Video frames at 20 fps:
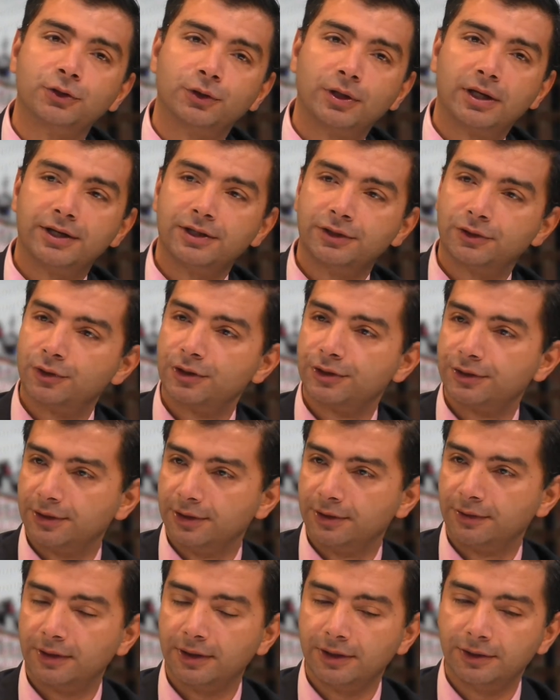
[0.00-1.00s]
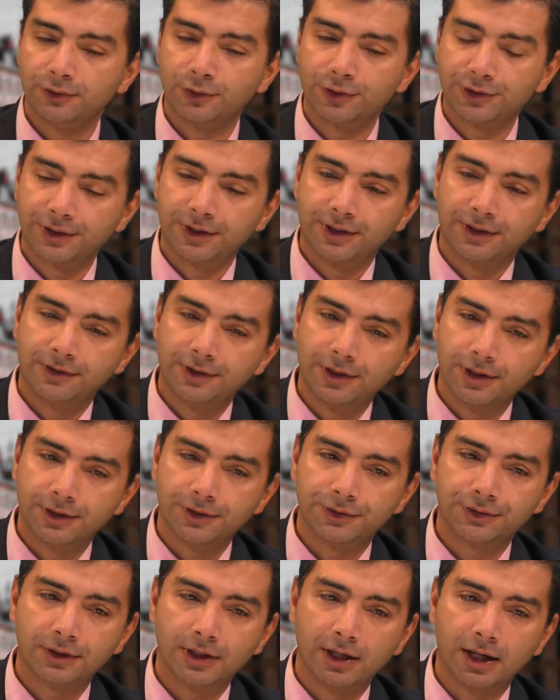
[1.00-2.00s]
get interested in
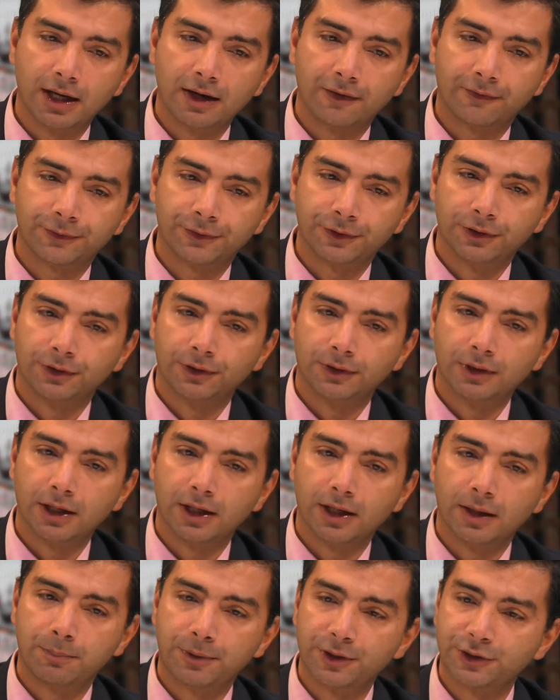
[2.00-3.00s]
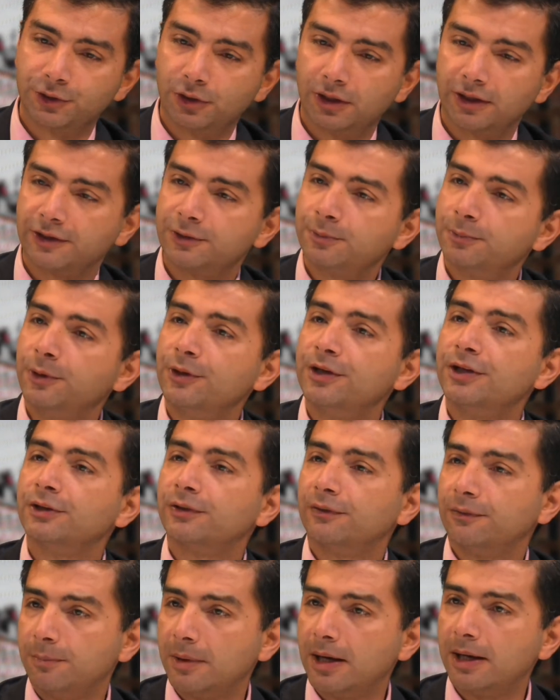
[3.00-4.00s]
this after a personal experience
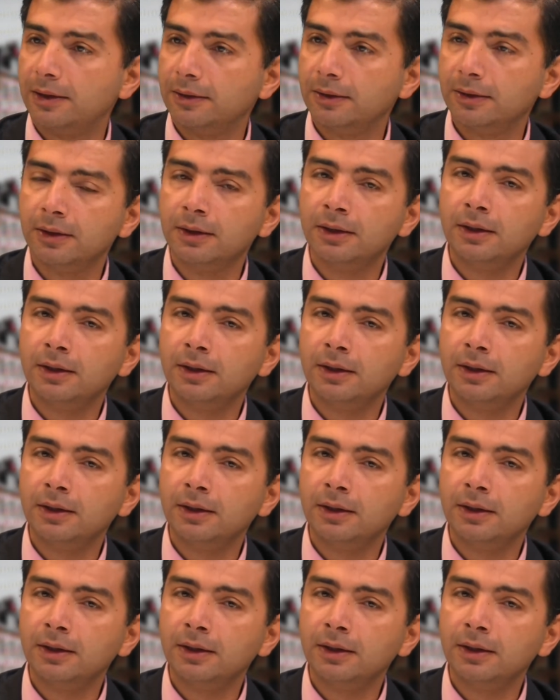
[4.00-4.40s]
of mine.